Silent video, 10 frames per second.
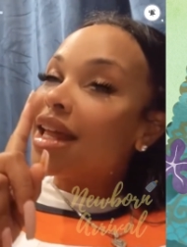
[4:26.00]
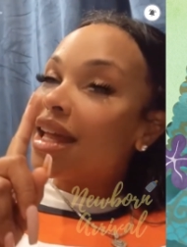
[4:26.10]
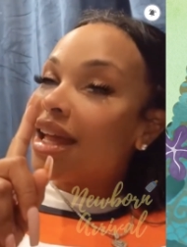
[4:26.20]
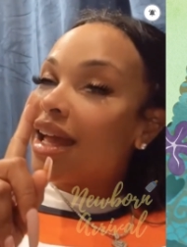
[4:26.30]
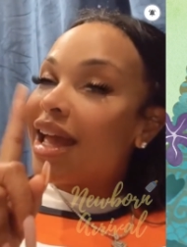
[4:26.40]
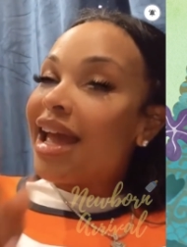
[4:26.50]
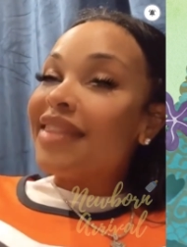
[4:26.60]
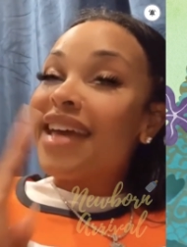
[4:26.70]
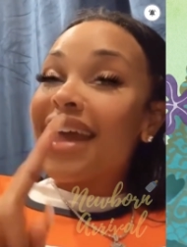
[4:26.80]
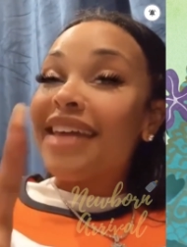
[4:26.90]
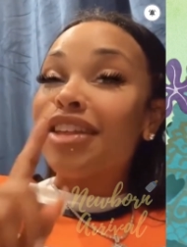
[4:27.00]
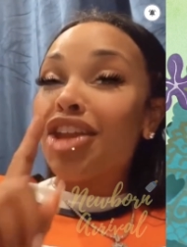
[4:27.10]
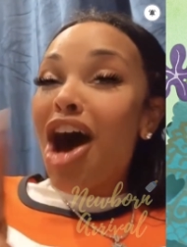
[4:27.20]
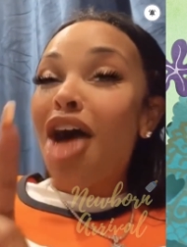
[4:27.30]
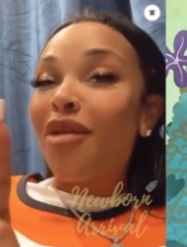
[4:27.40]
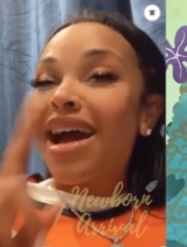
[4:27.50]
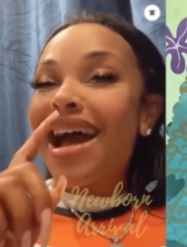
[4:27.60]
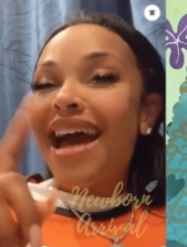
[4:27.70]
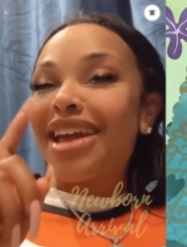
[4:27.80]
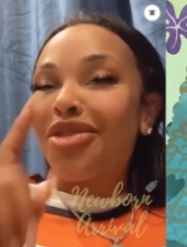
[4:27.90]
In the, in the long run,
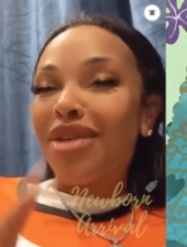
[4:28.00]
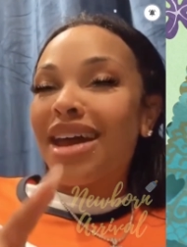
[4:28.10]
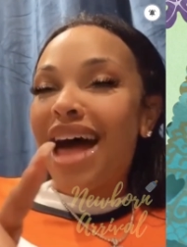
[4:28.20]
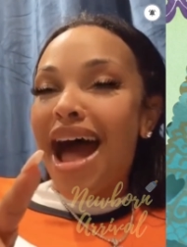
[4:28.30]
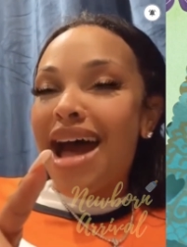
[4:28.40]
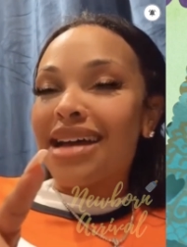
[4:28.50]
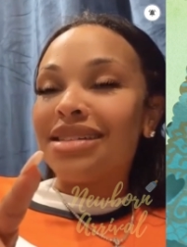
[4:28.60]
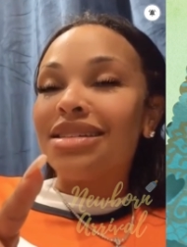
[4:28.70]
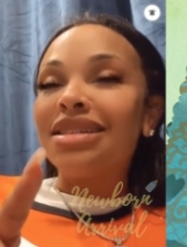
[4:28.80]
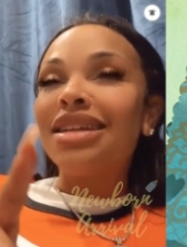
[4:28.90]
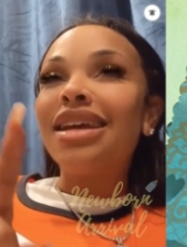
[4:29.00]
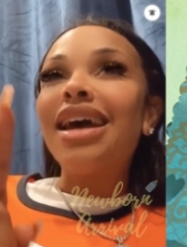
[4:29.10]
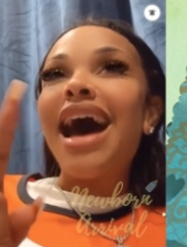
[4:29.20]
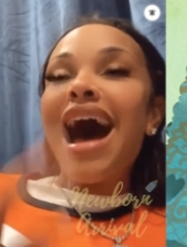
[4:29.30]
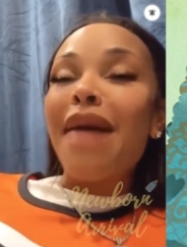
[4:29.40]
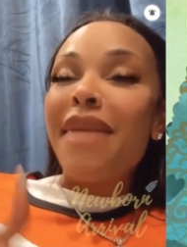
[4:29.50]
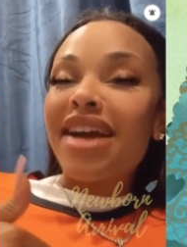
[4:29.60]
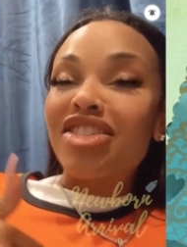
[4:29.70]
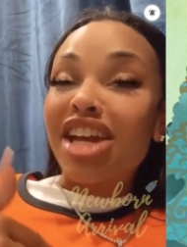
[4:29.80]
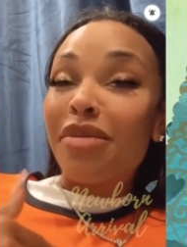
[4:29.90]
I didn't realize I'm
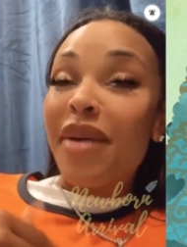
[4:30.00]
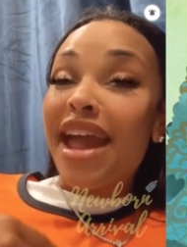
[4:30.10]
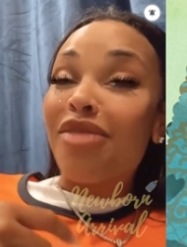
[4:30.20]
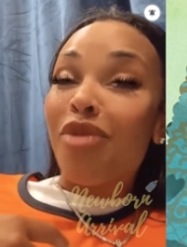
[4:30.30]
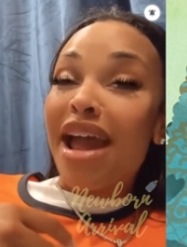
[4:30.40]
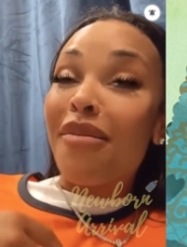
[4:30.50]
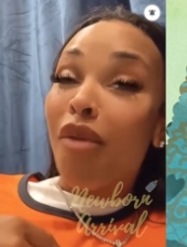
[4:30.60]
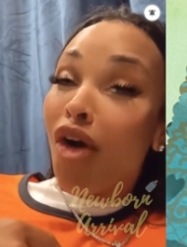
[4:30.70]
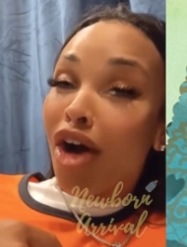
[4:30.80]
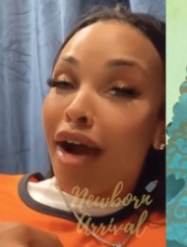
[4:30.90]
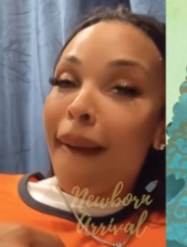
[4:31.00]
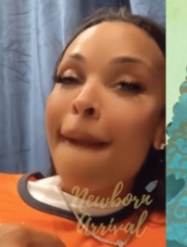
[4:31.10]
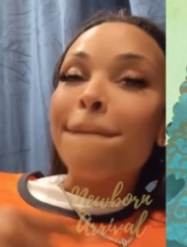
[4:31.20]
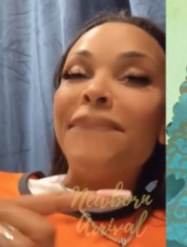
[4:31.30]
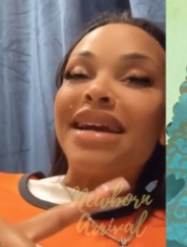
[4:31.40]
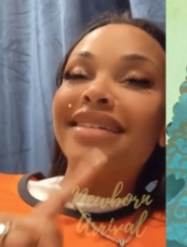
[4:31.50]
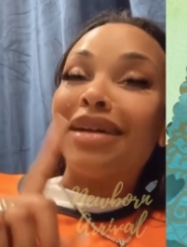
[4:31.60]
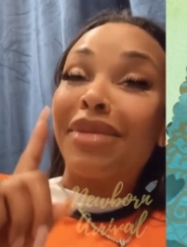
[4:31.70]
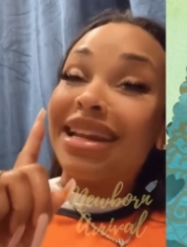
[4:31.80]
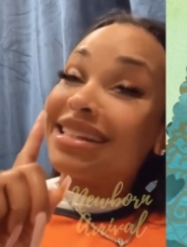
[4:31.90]
actually getting paid way more because
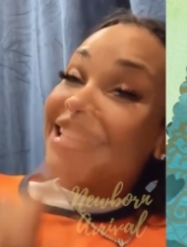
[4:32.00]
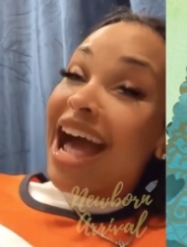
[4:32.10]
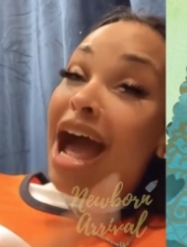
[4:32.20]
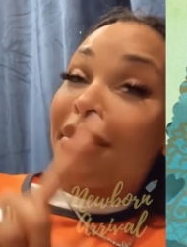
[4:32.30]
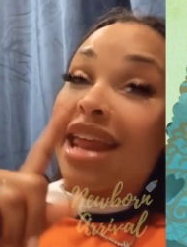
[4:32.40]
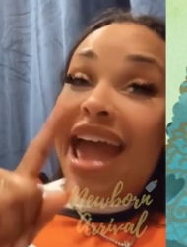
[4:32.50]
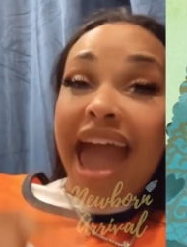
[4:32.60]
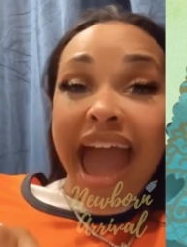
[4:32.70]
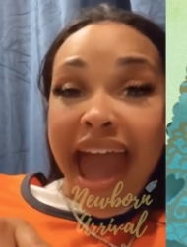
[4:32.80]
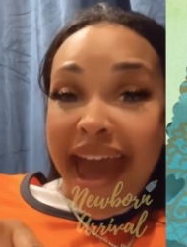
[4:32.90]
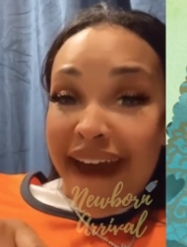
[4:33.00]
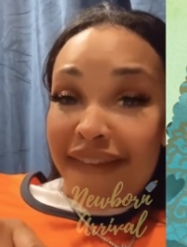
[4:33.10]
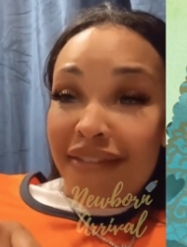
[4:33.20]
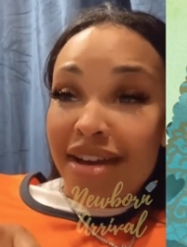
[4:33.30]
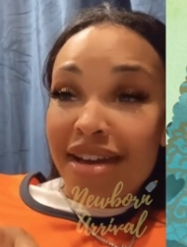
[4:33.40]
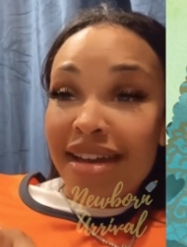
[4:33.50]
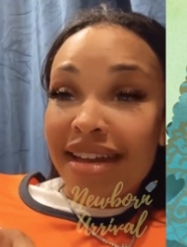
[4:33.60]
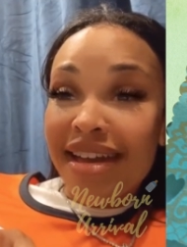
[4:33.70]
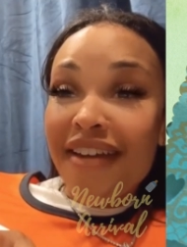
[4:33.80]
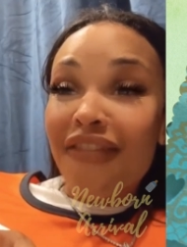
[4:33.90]
I'm getting time and a half
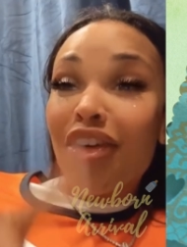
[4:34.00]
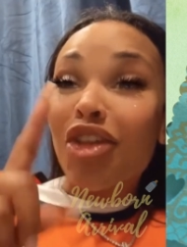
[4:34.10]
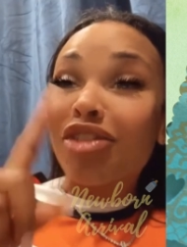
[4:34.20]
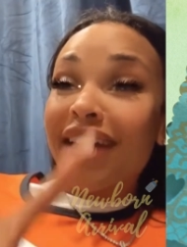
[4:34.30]
for those